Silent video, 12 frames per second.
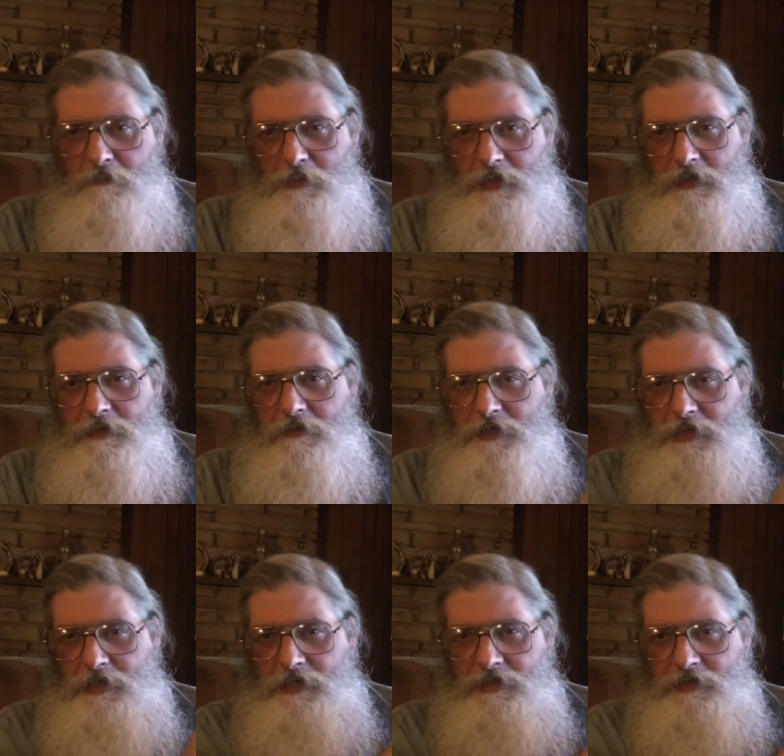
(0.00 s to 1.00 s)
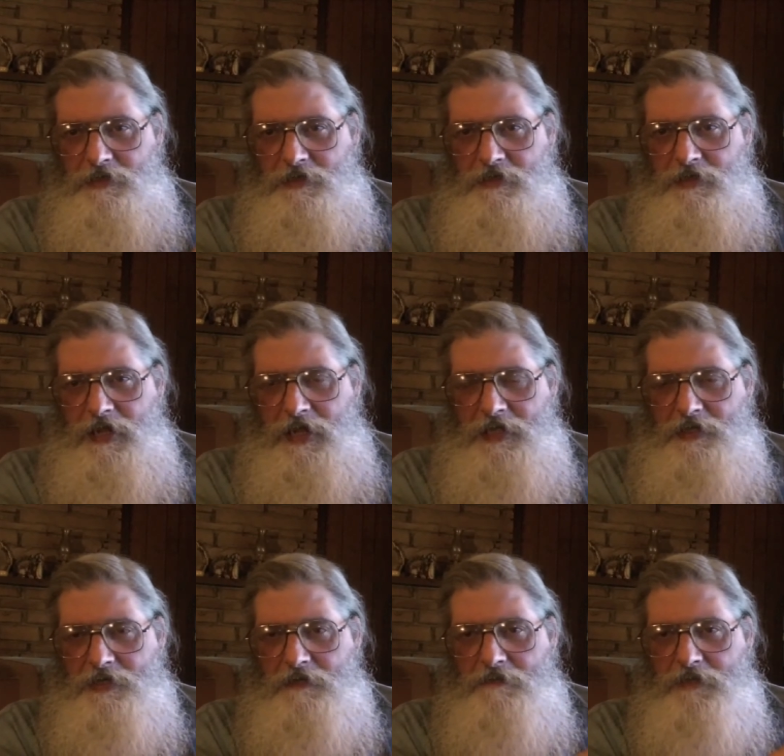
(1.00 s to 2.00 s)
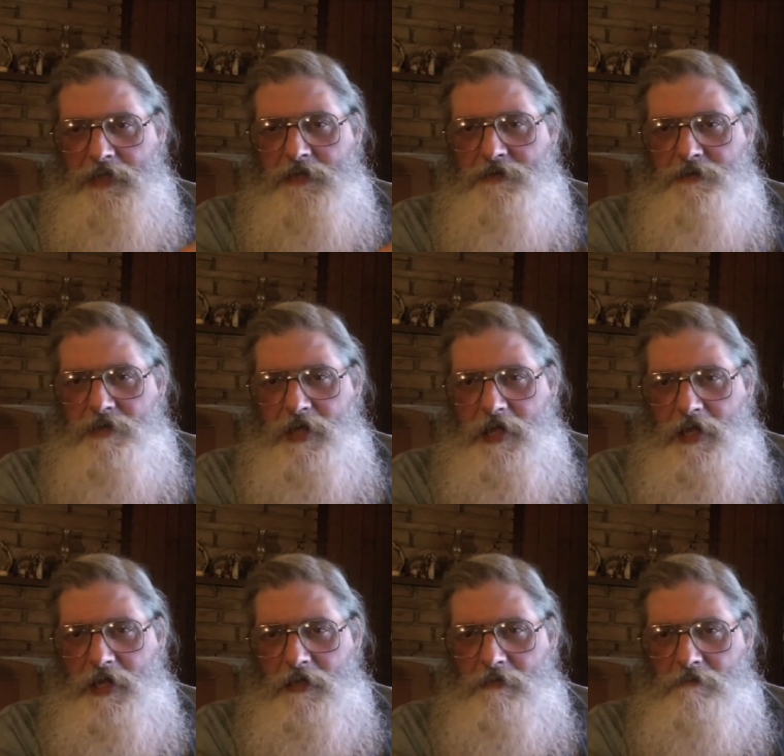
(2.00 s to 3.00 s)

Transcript: But here it is, as of yesterday.